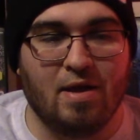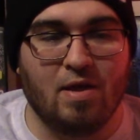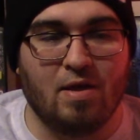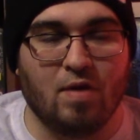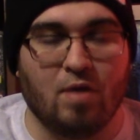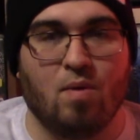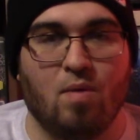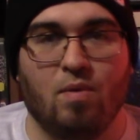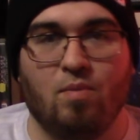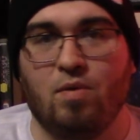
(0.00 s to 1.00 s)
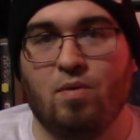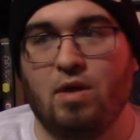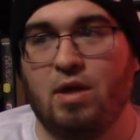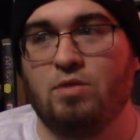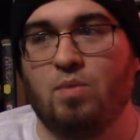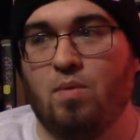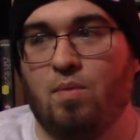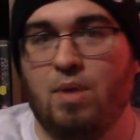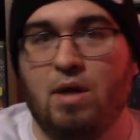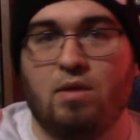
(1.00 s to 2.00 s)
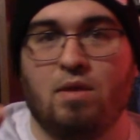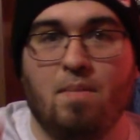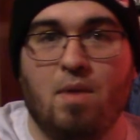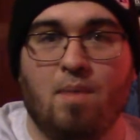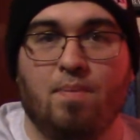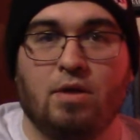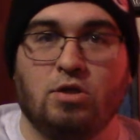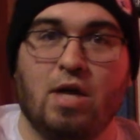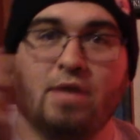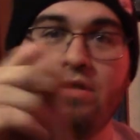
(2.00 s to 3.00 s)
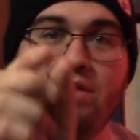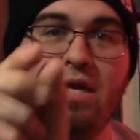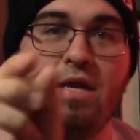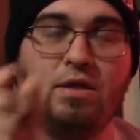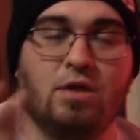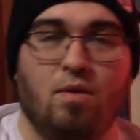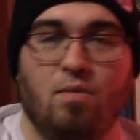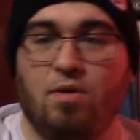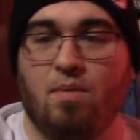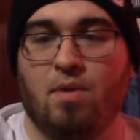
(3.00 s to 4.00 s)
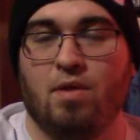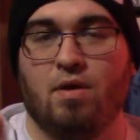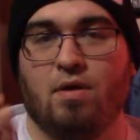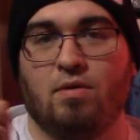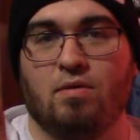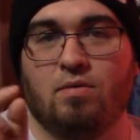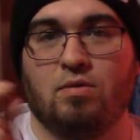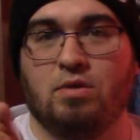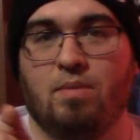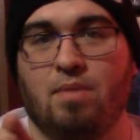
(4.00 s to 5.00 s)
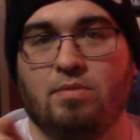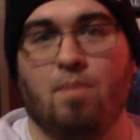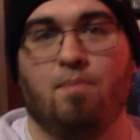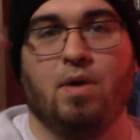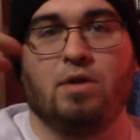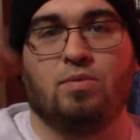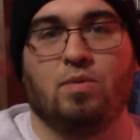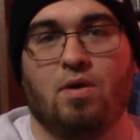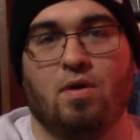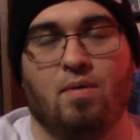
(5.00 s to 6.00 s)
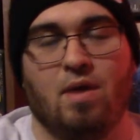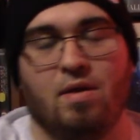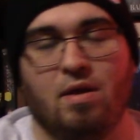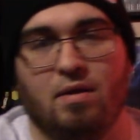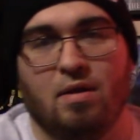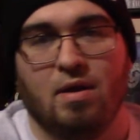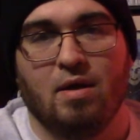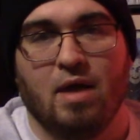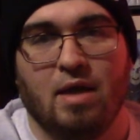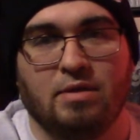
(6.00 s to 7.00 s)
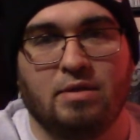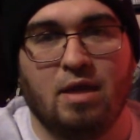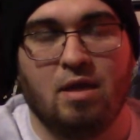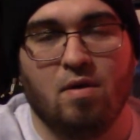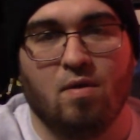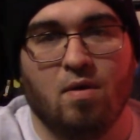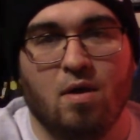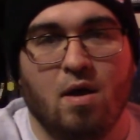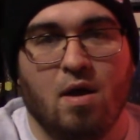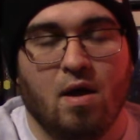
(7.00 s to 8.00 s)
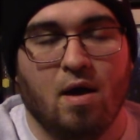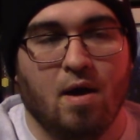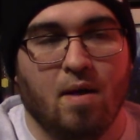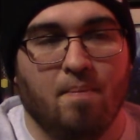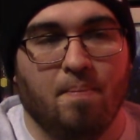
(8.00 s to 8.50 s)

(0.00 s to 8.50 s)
when we were kids, we would pick them up and try to sting each other with them. But sometimes their butts would turn around and sting you. I